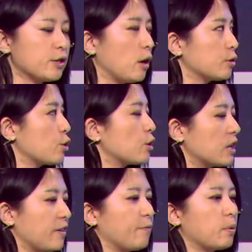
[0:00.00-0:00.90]
to
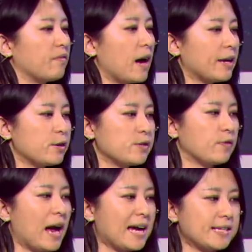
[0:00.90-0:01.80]
alternative providers
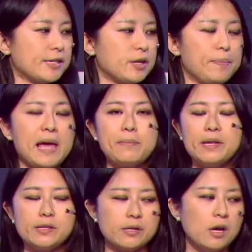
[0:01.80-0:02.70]
for access to
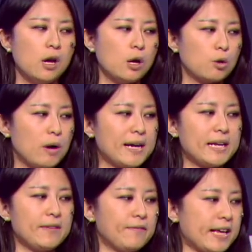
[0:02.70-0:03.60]
payments,
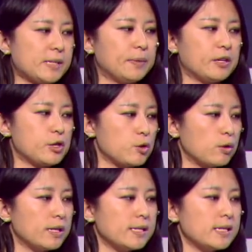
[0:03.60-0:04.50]
credit, investment,
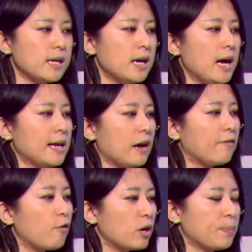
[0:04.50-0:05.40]
insurance. Now,
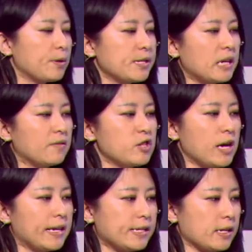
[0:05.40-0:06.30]
40% of
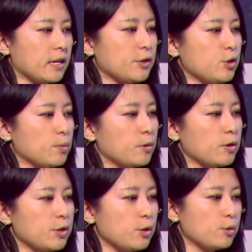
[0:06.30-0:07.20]
Chinese
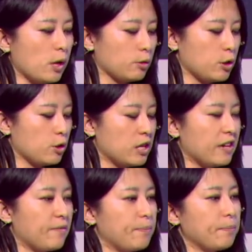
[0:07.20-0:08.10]
consumers use
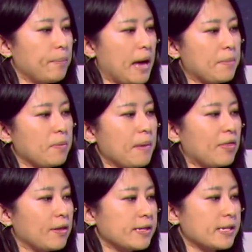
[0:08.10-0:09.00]
alternative payment
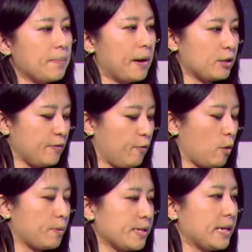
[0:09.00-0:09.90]
methods compared to
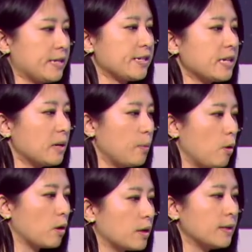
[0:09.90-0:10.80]
4% in
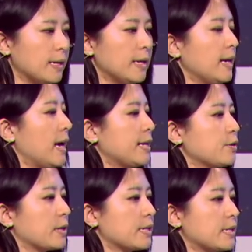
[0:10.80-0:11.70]
Singapore. As
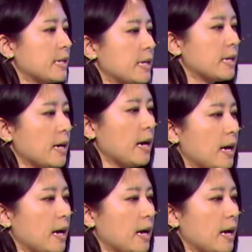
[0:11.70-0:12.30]
you can see,